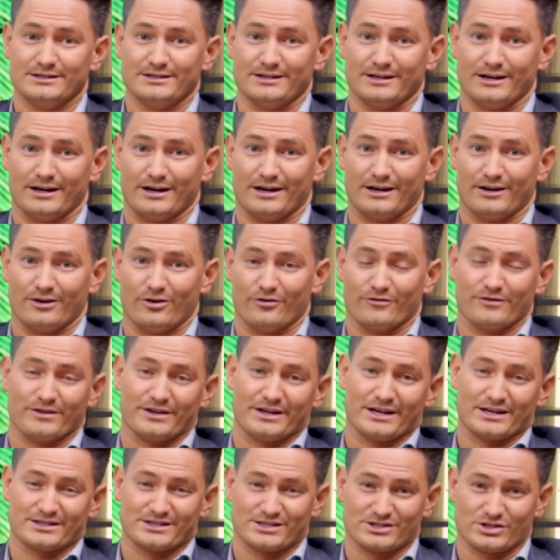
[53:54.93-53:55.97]
over the
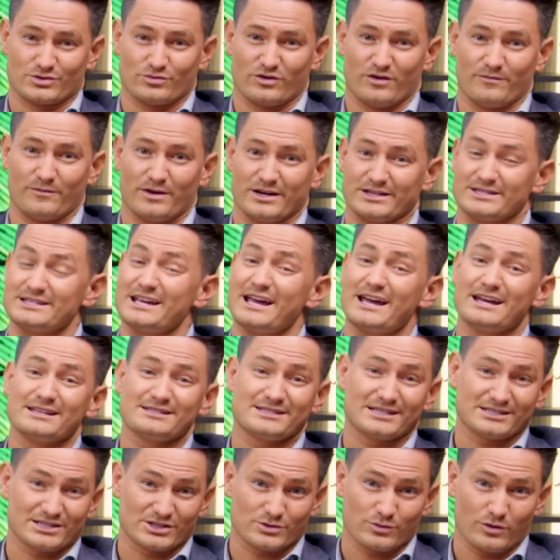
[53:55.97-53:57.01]
next 6 to 12 months, and
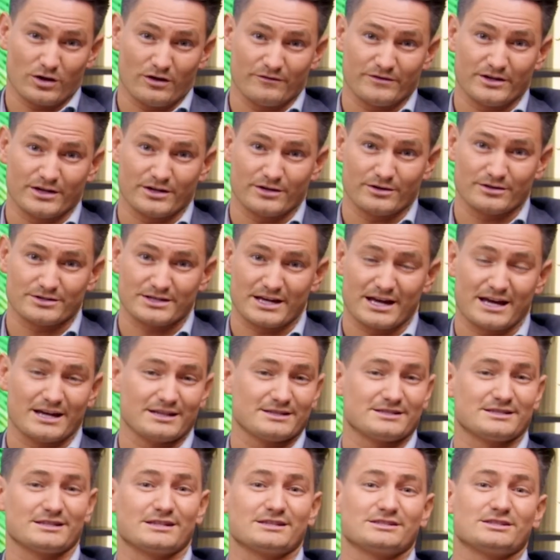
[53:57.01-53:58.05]
6 to 12 years, and
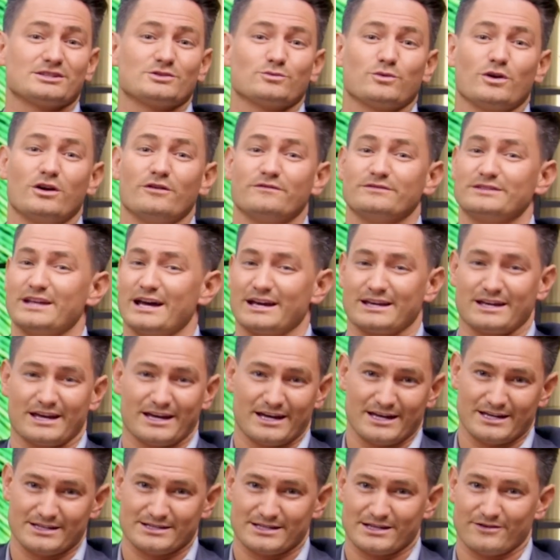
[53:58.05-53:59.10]
6 to 12
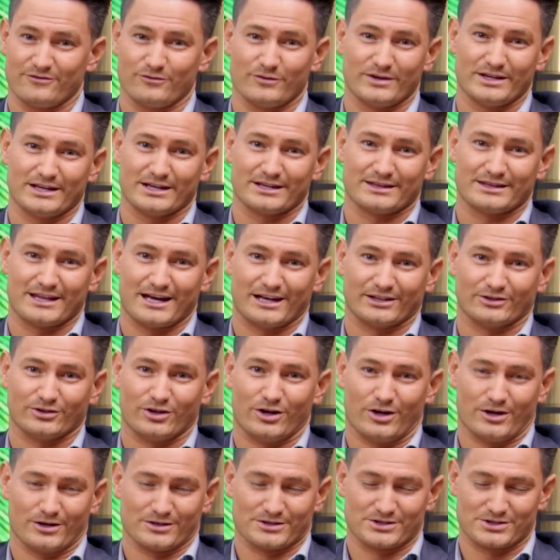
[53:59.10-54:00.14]
decades if we get that
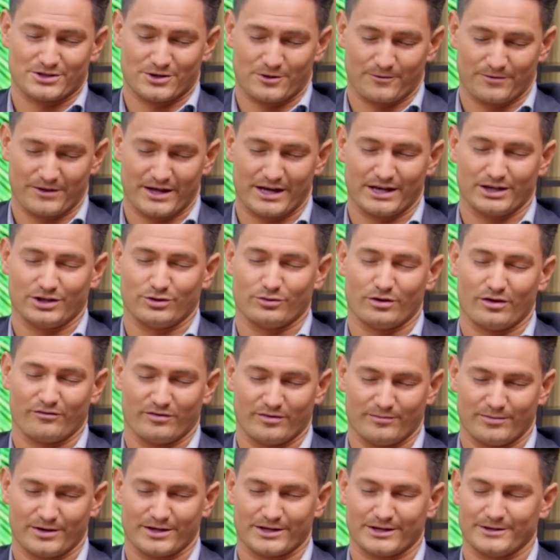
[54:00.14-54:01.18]
long. So thank you,
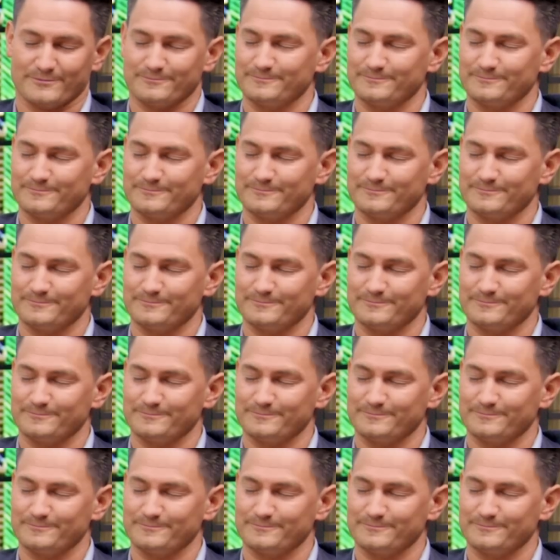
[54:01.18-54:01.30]
everybody.